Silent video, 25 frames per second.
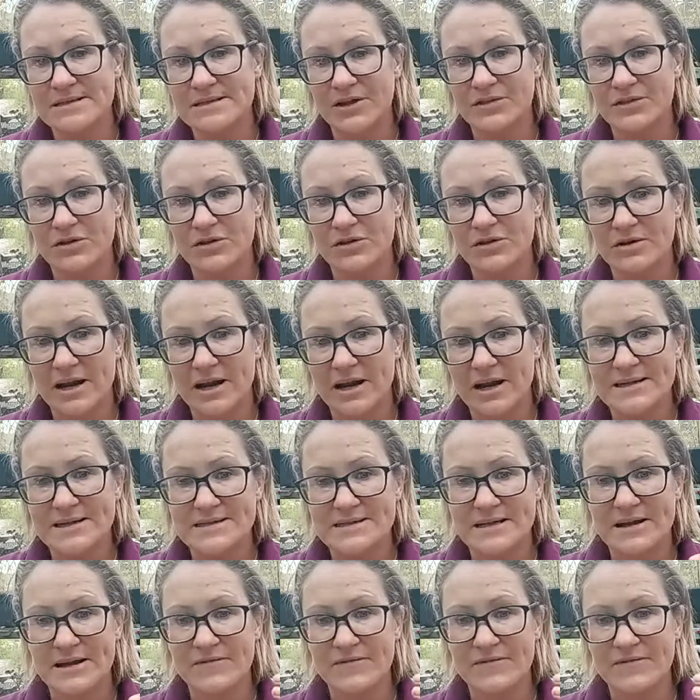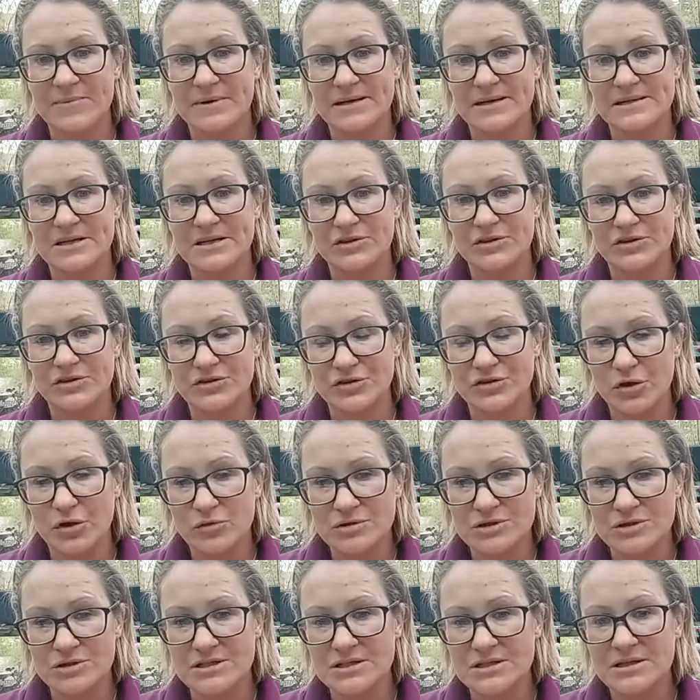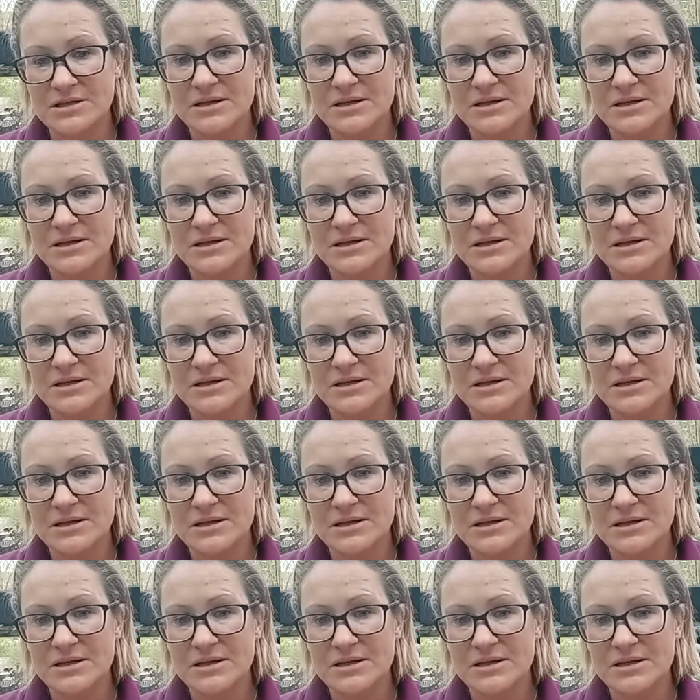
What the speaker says: got their links and everybody's got their notes.